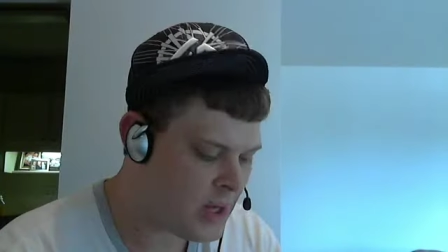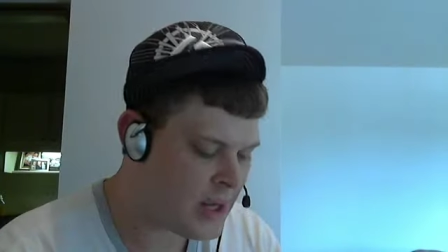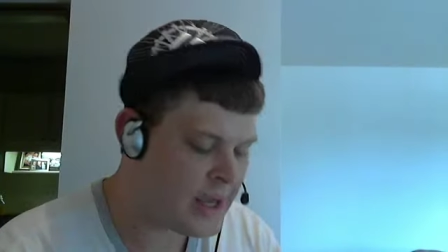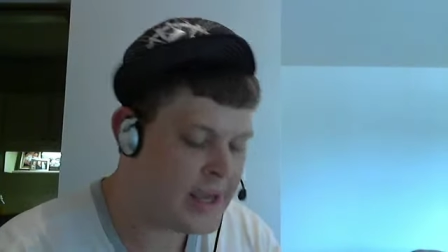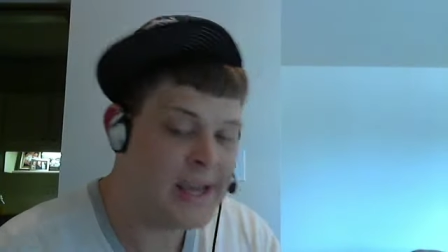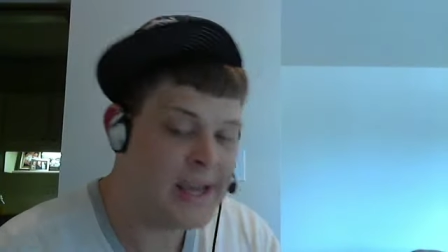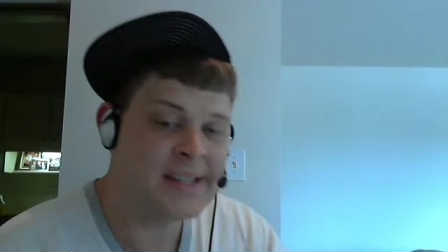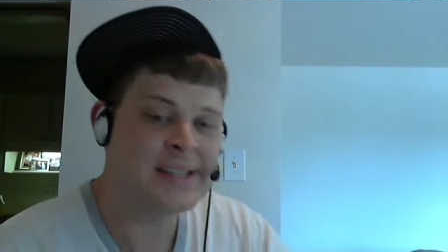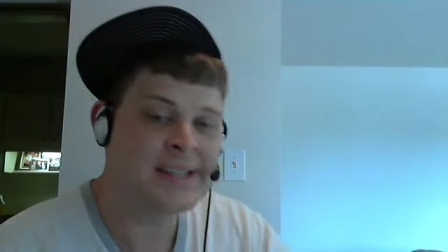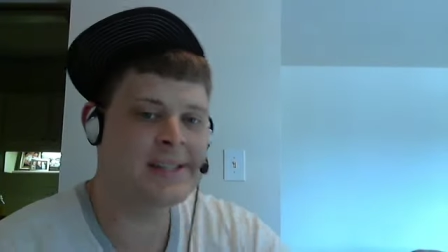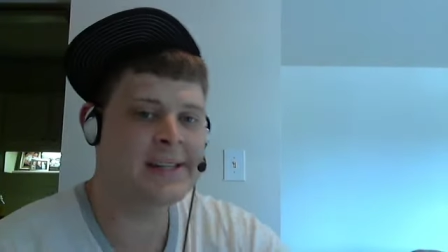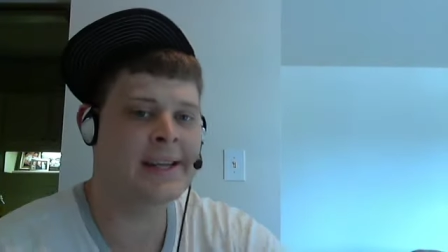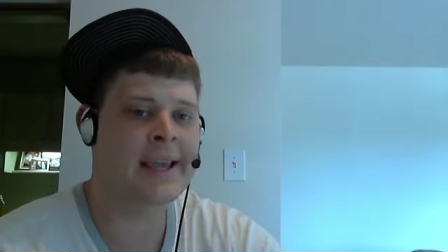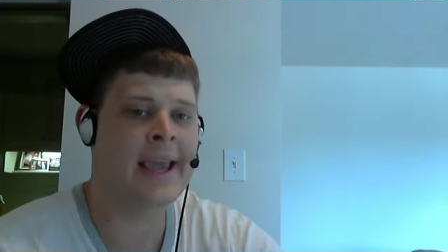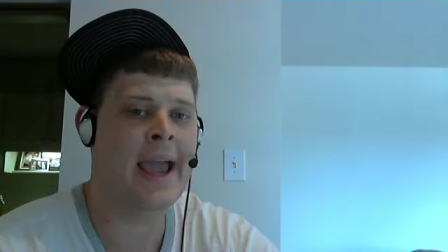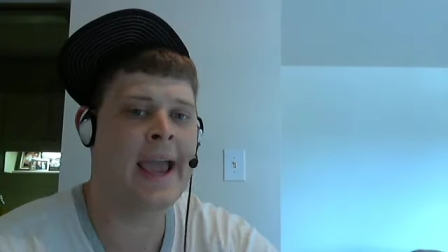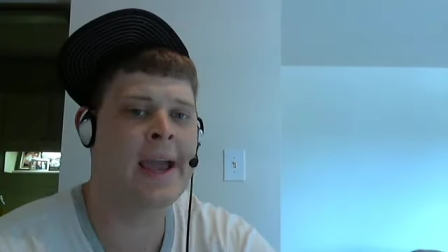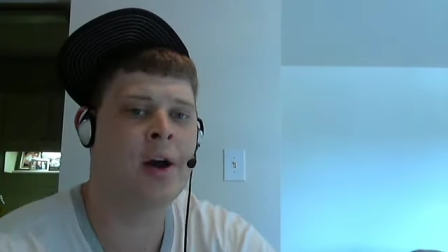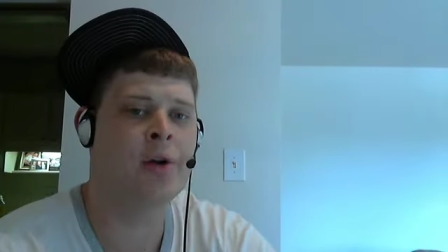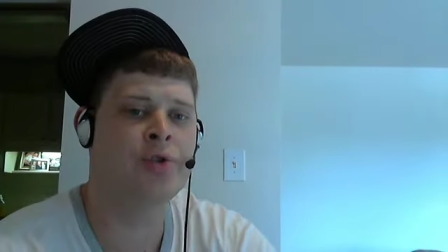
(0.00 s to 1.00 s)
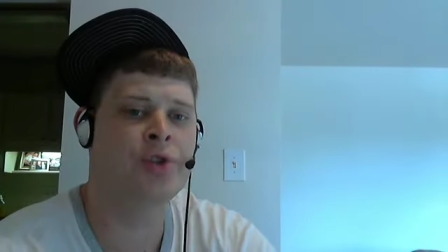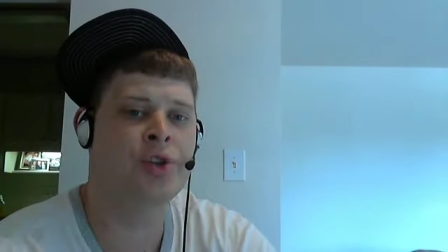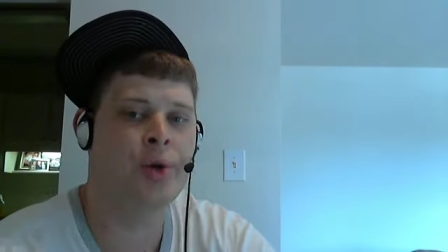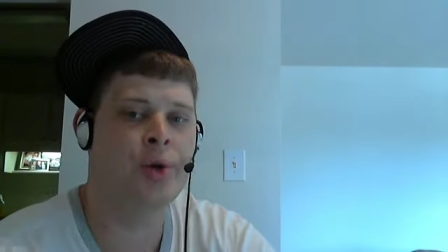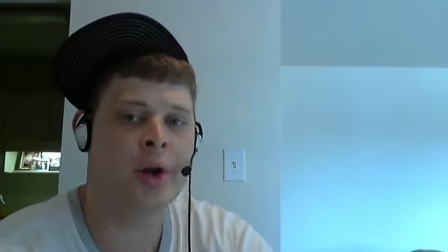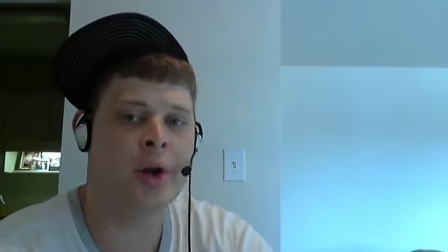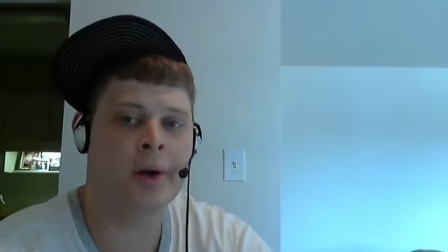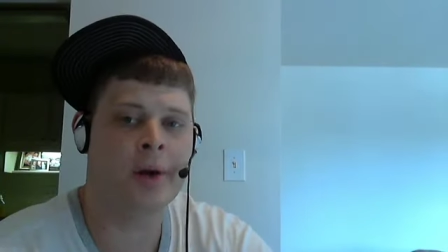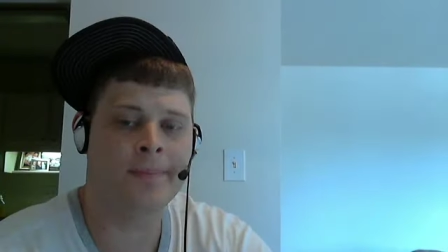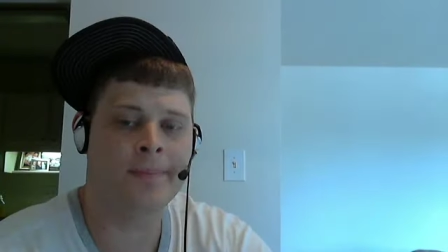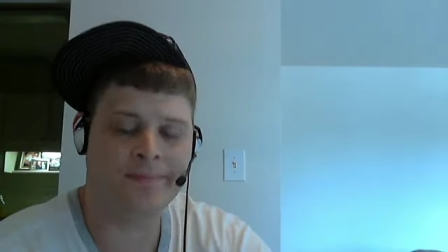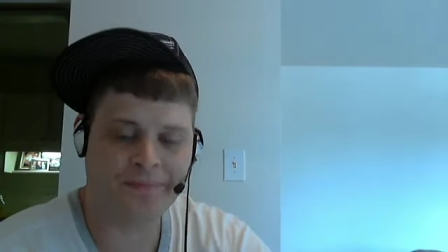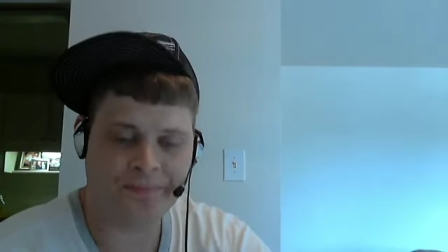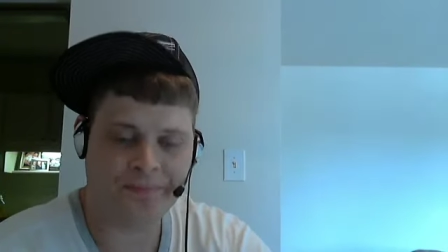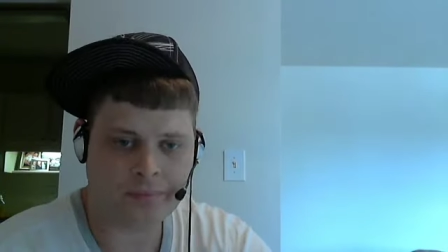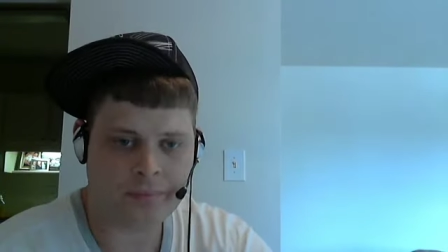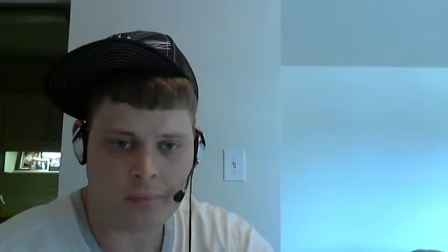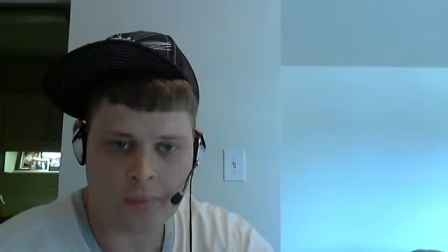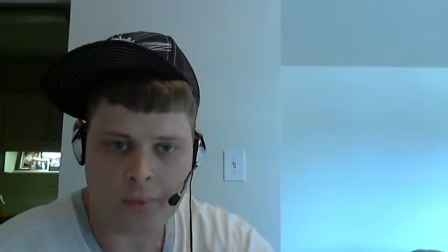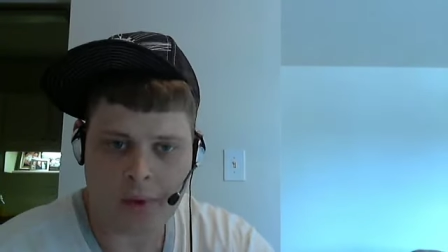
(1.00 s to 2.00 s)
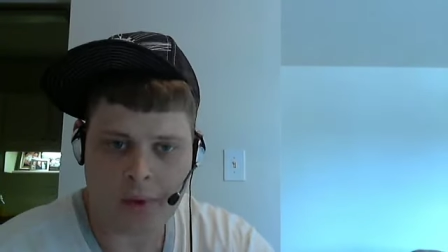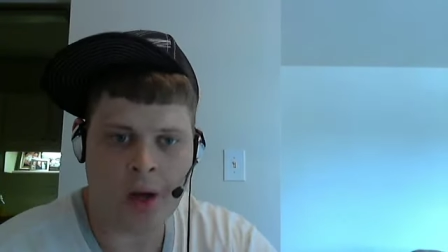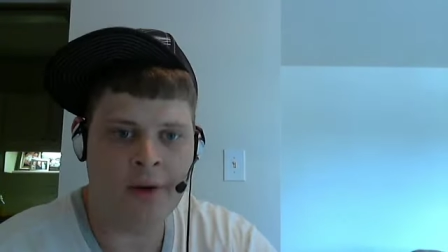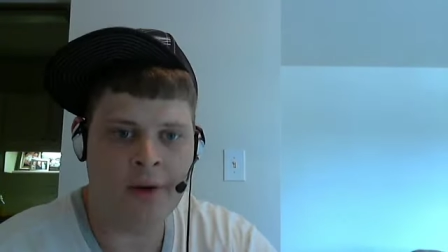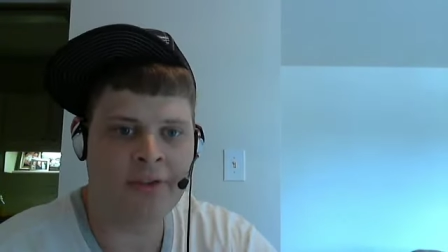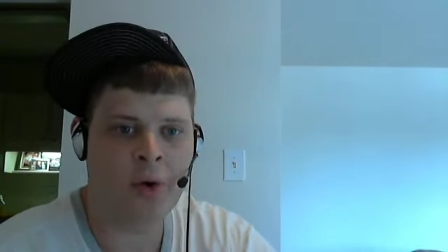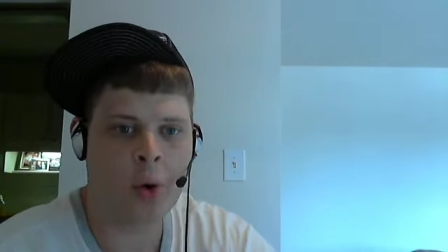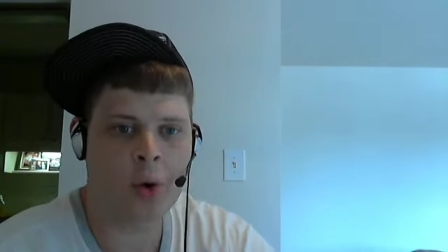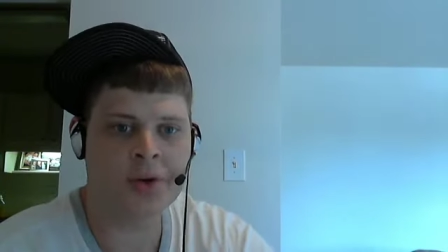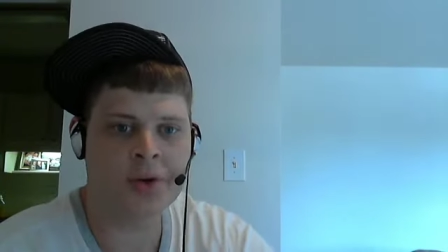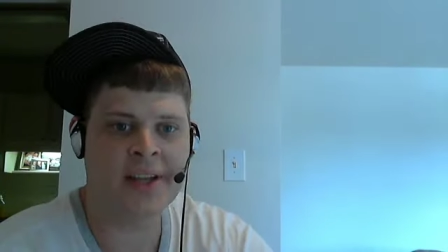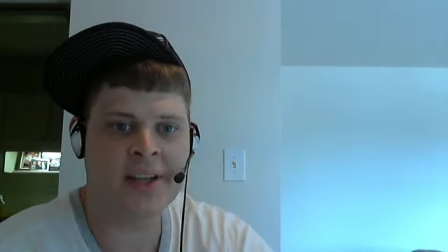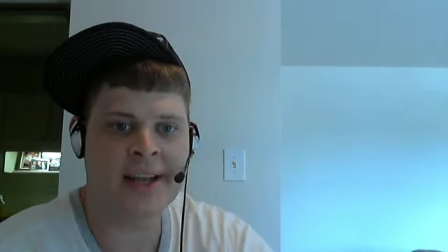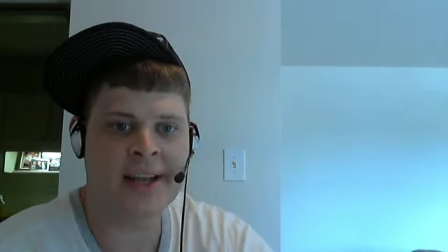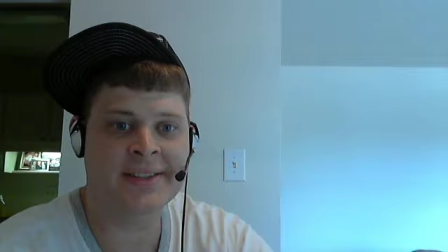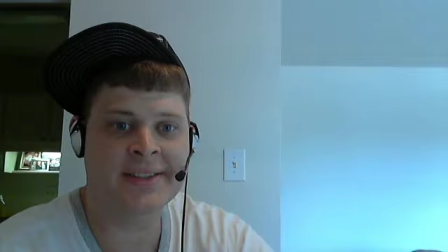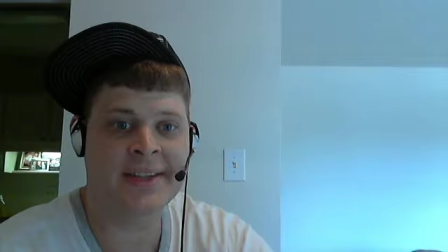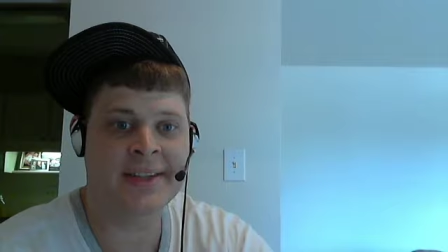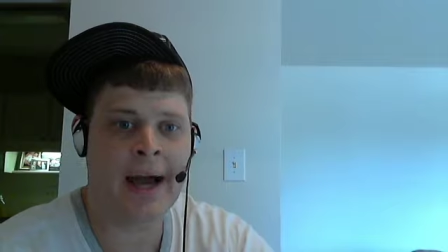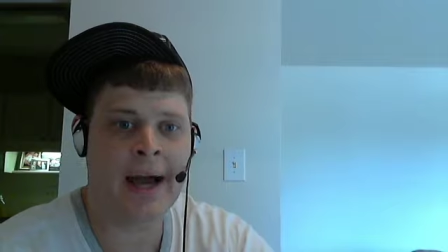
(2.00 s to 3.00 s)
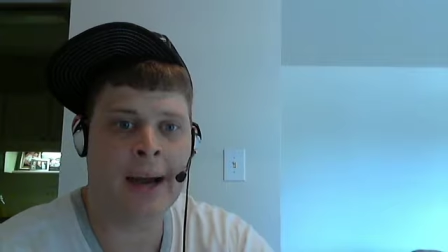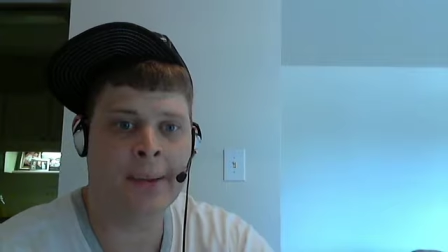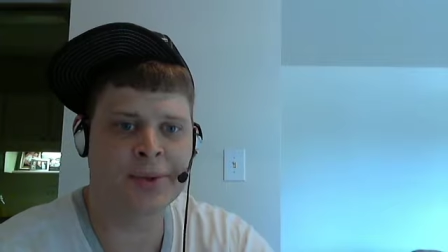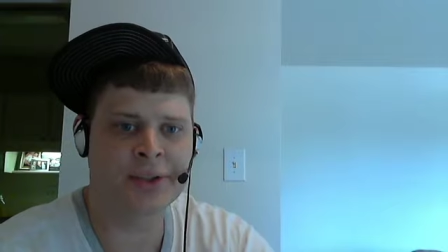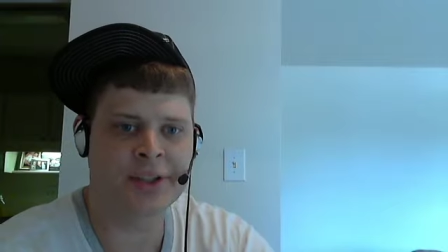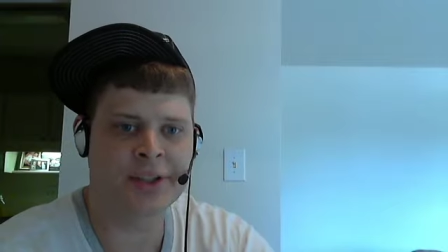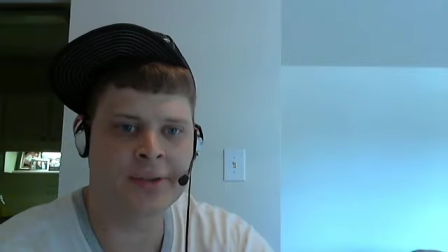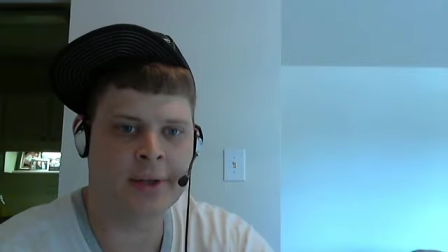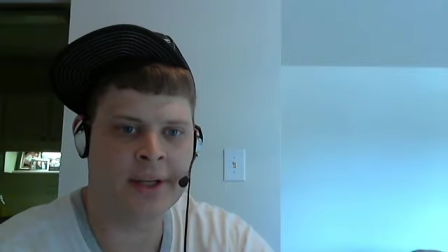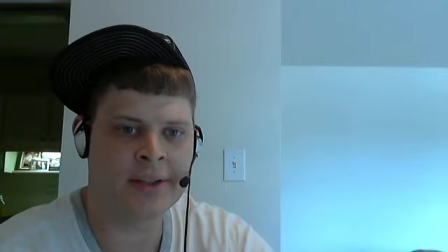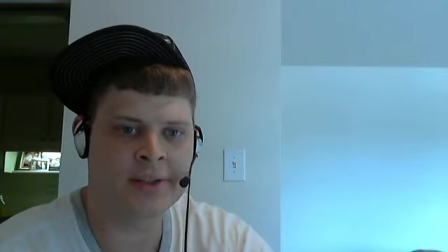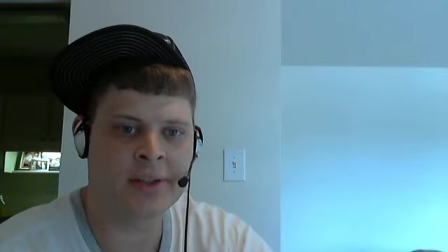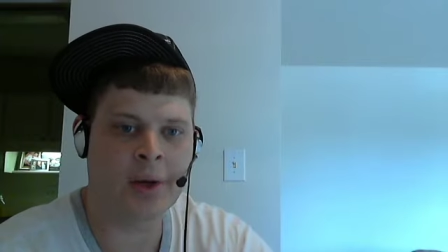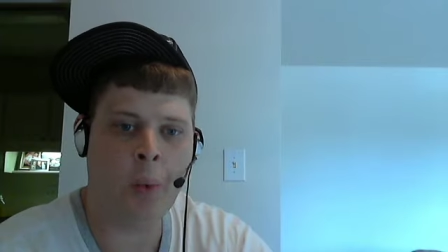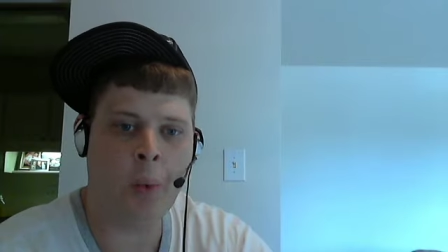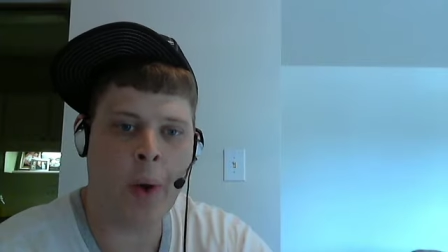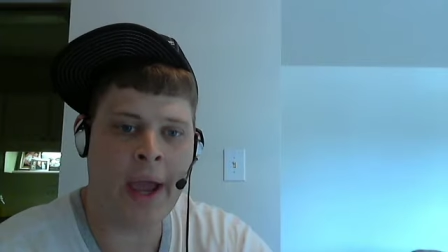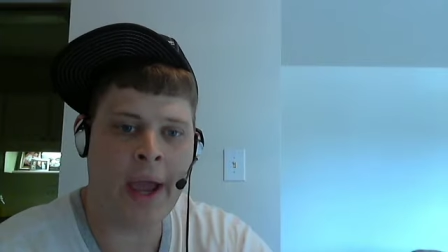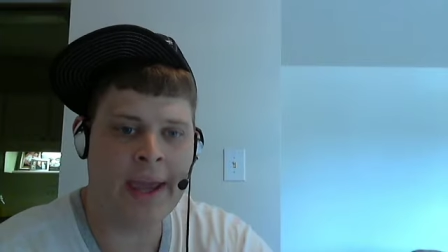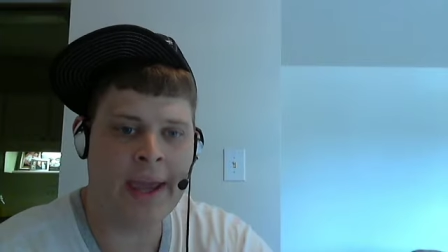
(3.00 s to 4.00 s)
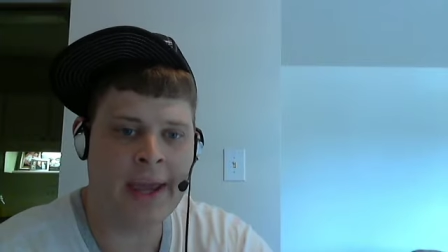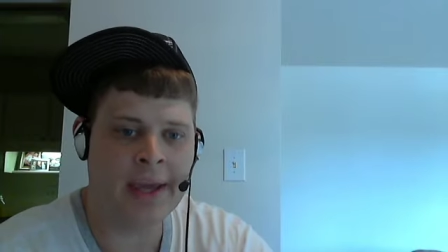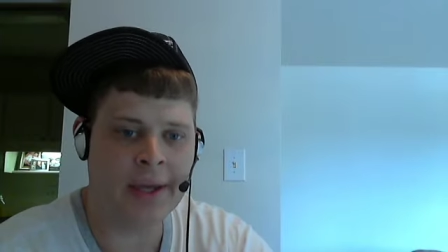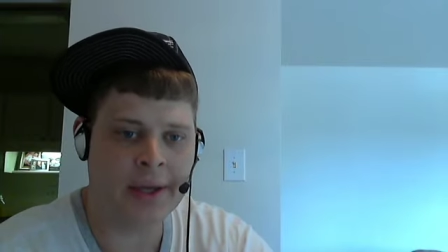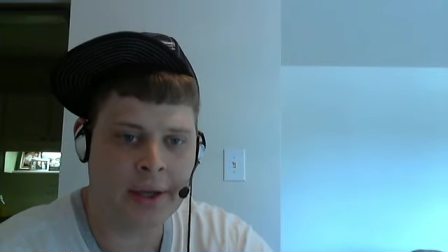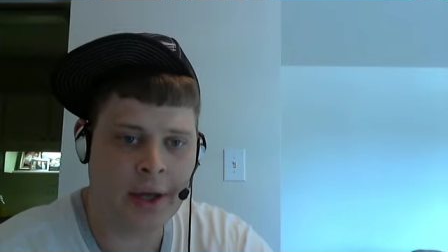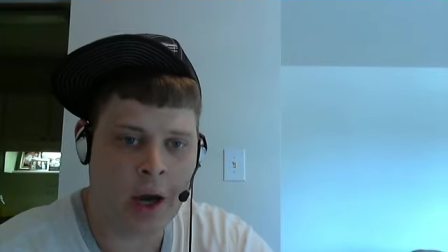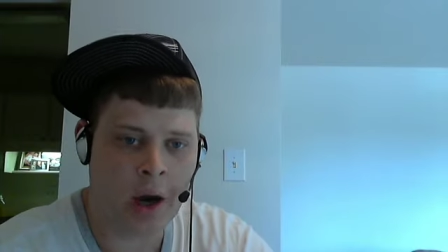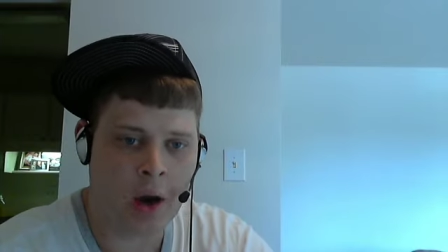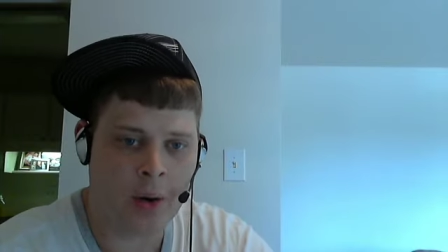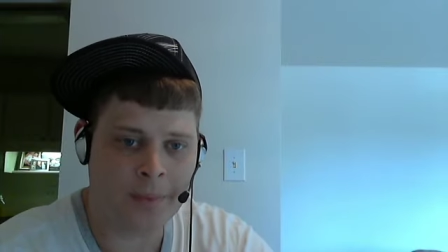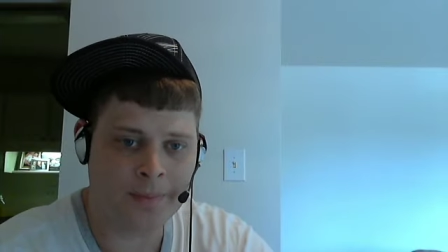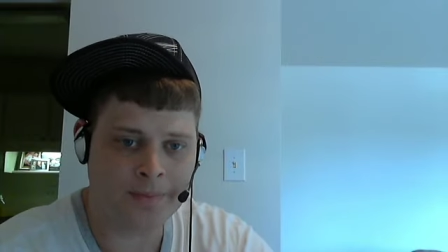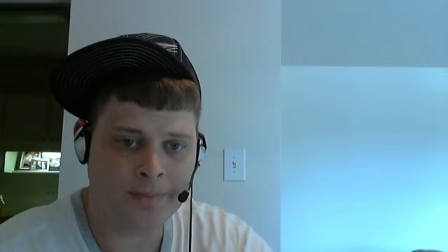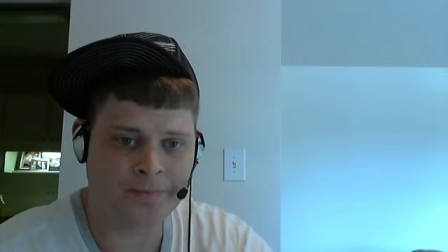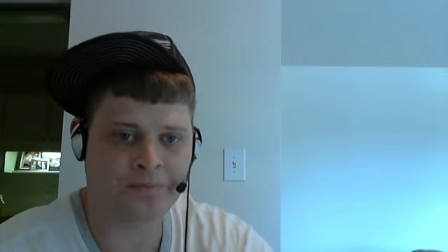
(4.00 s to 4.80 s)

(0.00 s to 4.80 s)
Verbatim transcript: isn't to KO Judah. Of course, that's an option. That's a way he could go.